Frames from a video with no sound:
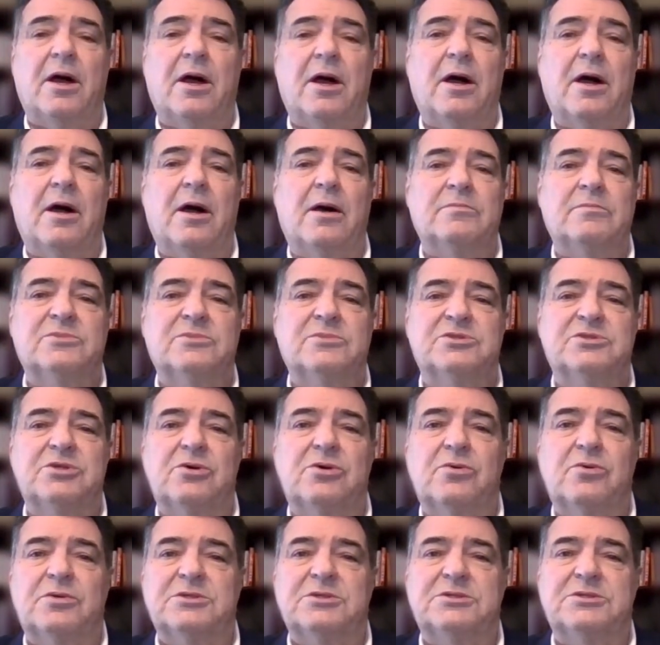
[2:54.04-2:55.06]
Um,
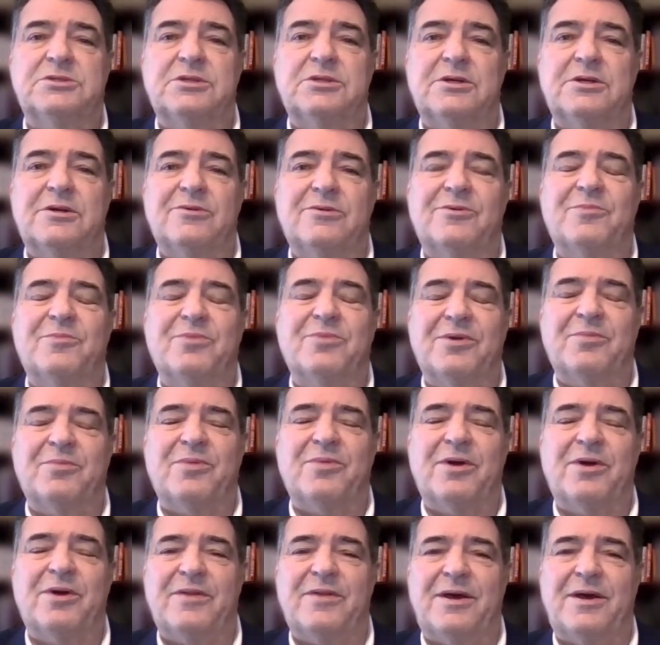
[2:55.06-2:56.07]
so it's uh, we're pretty
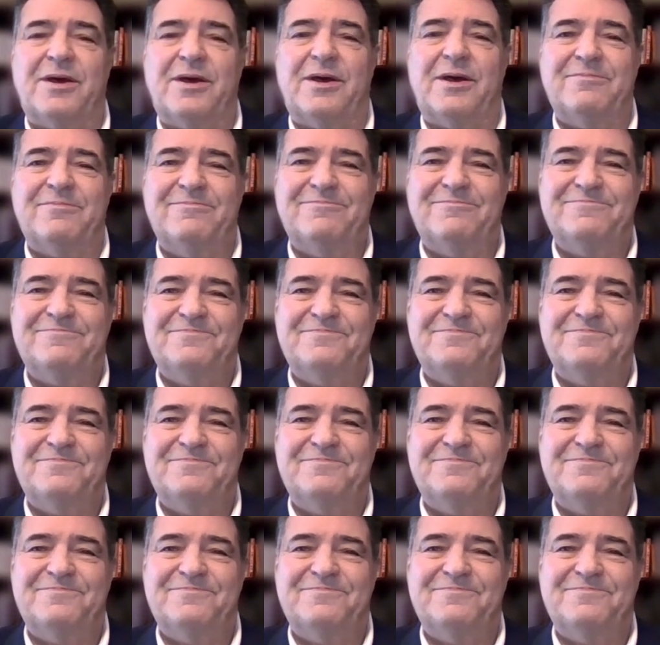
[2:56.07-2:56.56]
proud of that.